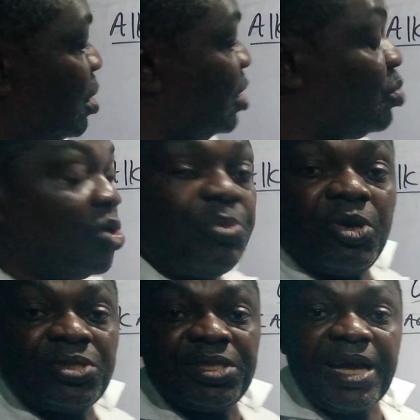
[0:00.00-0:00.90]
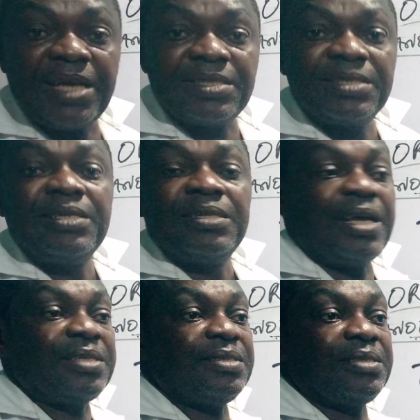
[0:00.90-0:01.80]
it will not be oxidized.
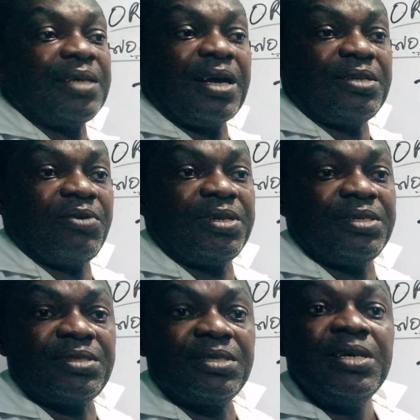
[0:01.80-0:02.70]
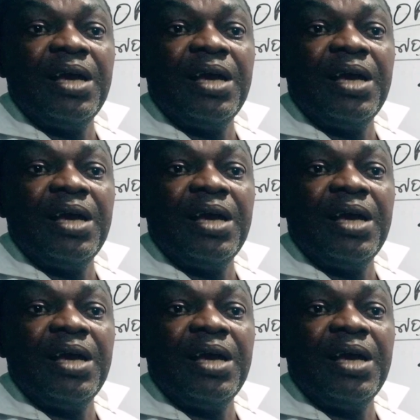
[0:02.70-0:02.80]
That is how that one is.